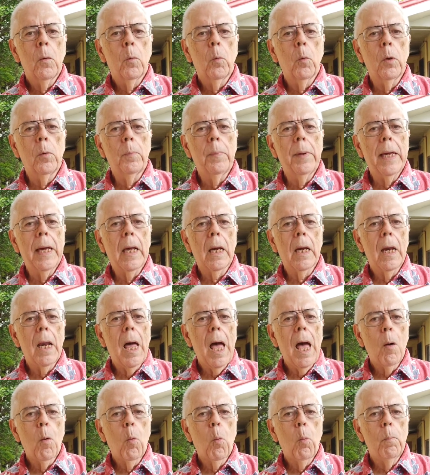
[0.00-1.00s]
would be a
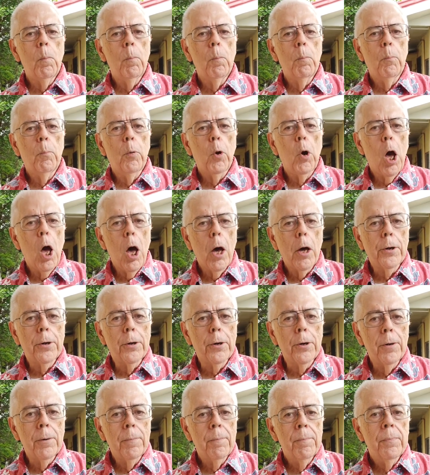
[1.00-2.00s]
lot
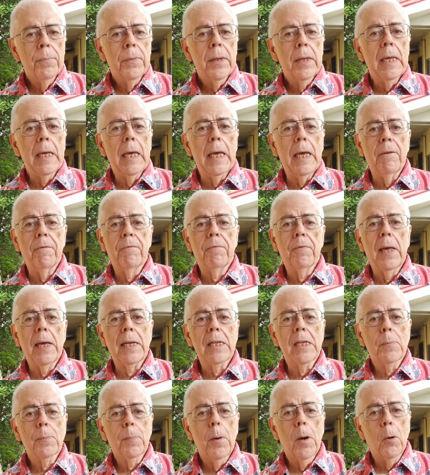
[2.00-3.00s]
broader if they
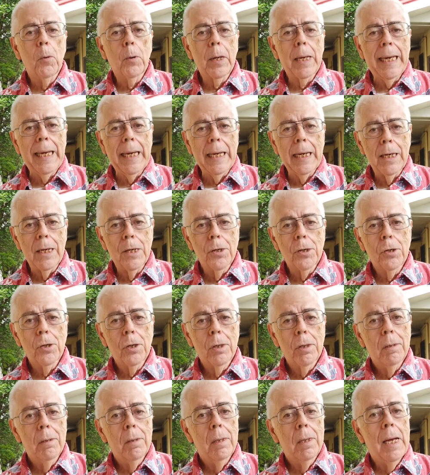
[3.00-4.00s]
spoke English
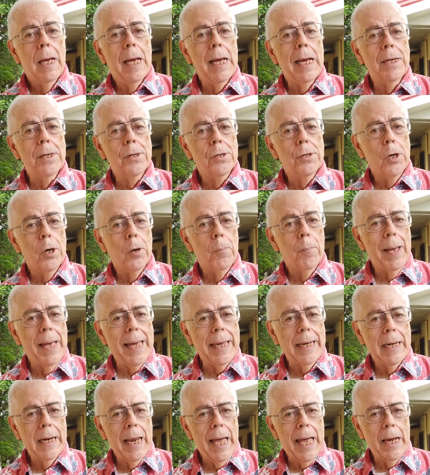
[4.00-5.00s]
as their
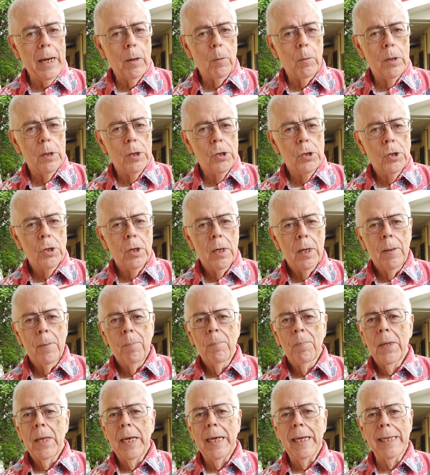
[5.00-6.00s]
main language
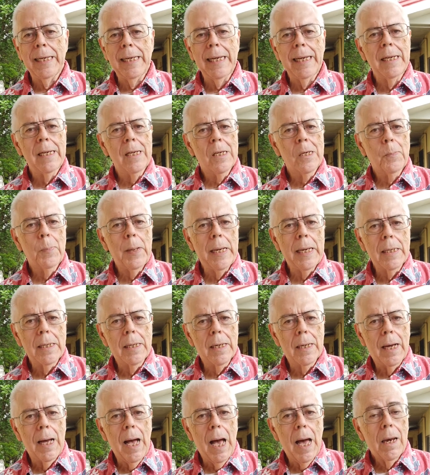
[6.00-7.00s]
and didn't speak
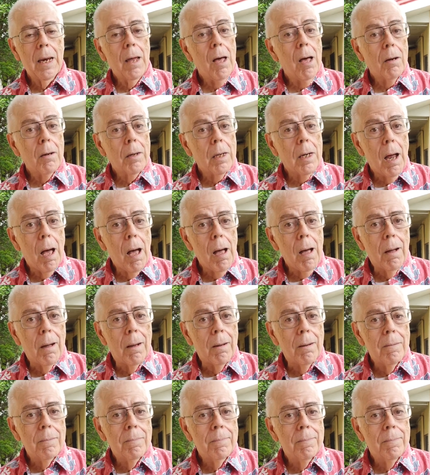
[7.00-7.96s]
Tagalog at all,